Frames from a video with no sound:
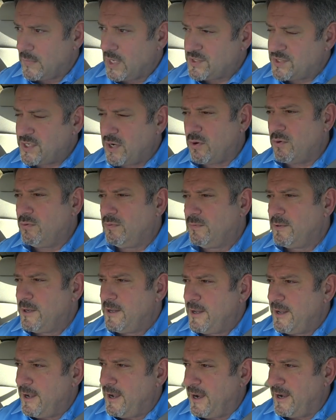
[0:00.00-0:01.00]
So,
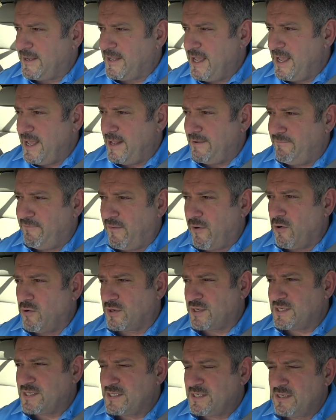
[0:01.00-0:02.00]
again,
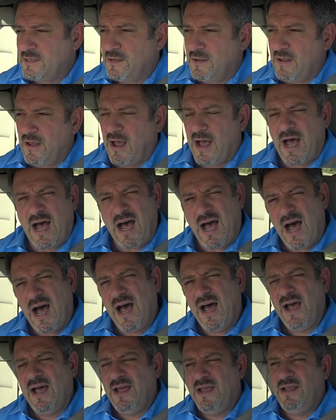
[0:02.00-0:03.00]
folks,
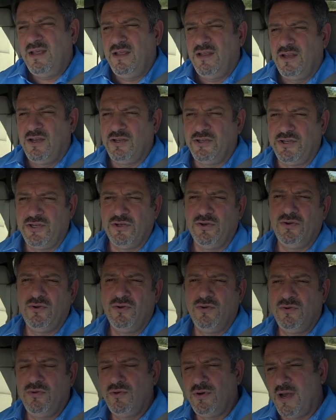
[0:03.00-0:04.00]
I
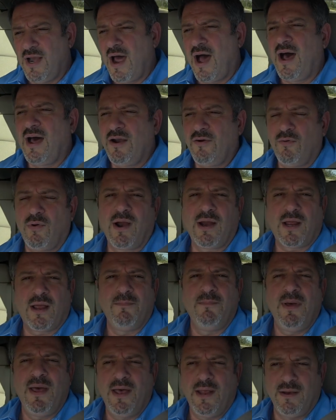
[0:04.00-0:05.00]
do not
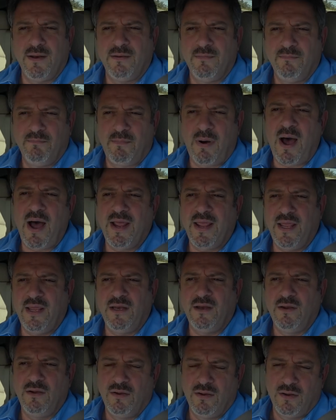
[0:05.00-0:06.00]
recommend
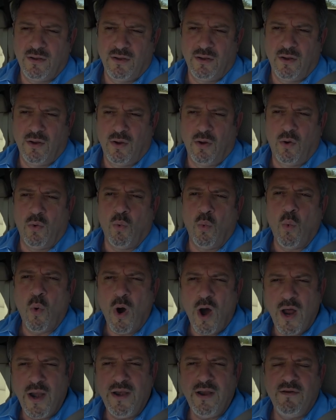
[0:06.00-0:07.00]
buying
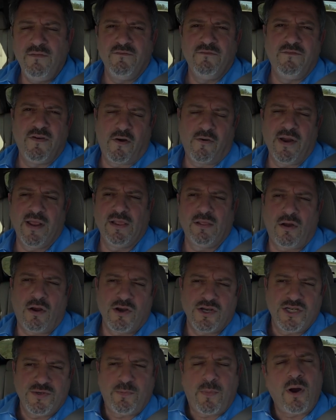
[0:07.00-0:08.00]
one very
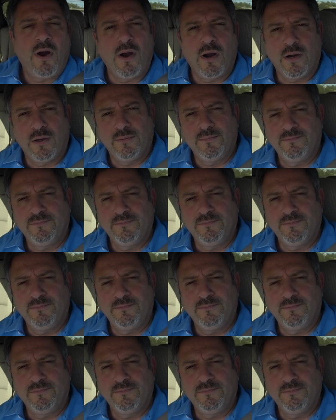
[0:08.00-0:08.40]
large bar.